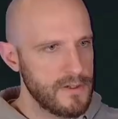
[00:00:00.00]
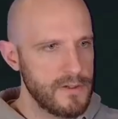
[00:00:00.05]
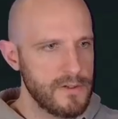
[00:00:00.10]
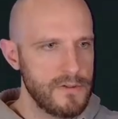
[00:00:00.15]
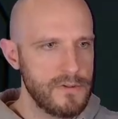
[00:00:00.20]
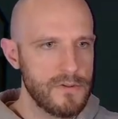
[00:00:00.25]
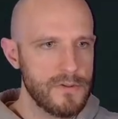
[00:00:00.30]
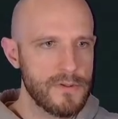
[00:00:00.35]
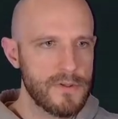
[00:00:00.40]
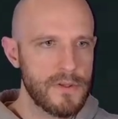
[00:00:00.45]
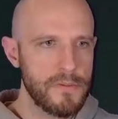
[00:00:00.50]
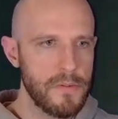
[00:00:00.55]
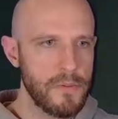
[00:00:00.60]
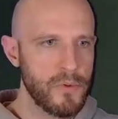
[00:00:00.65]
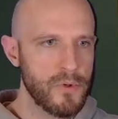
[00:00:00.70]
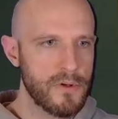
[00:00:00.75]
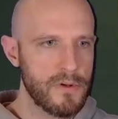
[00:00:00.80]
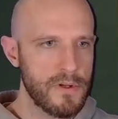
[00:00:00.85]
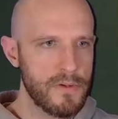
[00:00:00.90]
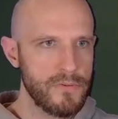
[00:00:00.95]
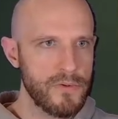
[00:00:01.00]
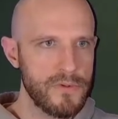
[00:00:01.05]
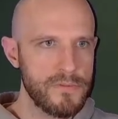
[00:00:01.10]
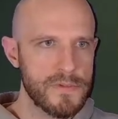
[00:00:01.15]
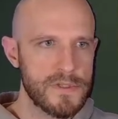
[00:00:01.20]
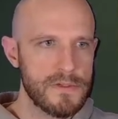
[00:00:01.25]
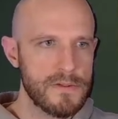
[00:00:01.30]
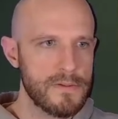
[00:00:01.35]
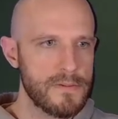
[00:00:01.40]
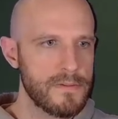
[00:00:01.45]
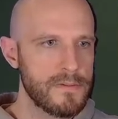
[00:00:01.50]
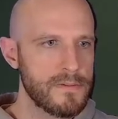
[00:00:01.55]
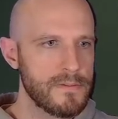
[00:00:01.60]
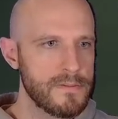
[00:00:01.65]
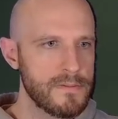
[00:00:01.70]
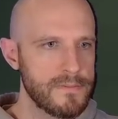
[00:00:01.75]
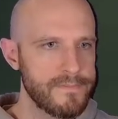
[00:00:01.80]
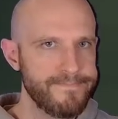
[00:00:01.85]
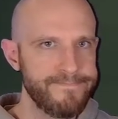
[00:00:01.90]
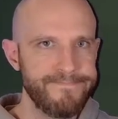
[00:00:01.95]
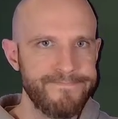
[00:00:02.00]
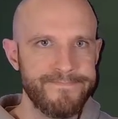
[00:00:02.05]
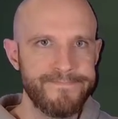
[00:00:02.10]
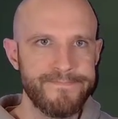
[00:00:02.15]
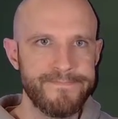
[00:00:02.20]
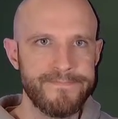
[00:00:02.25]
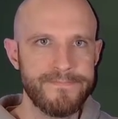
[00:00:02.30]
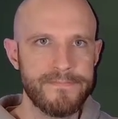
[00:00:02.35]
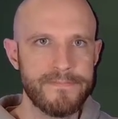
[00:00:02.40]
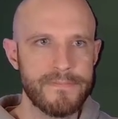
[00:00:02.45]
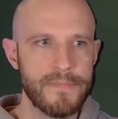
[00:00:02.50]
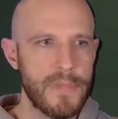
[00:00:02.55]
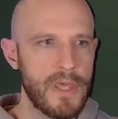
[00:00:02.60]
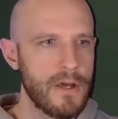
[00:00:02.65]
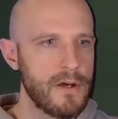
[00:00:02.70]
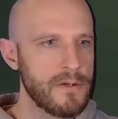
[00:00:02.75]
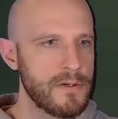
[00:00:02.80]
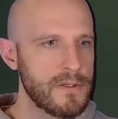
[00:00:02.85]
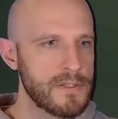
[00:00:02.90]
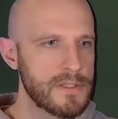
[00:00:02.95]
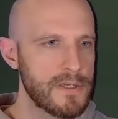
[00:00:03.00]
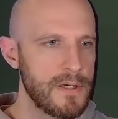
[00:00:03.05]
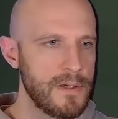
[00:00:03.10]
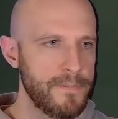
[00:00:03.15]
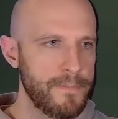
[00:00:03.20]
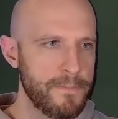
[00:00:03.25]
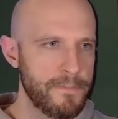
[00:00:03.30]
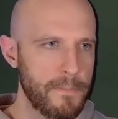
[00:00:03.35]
north, give me more green rooms. Yeah, I'll use a key.